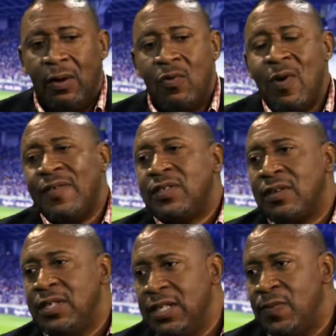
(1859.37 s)
Whoever
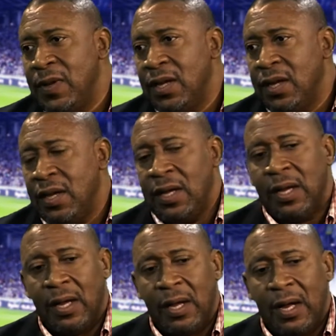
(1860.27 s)
succeeds me,
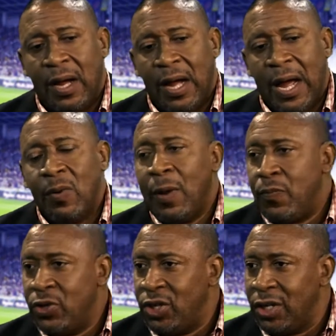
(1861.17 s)
I will
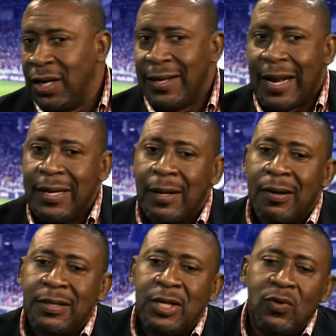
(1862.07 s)
appreciate that they
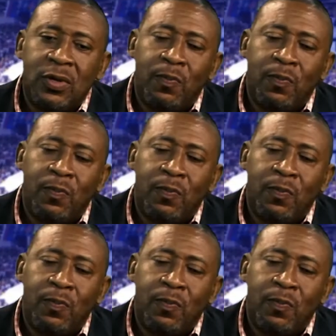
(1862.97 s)
continue to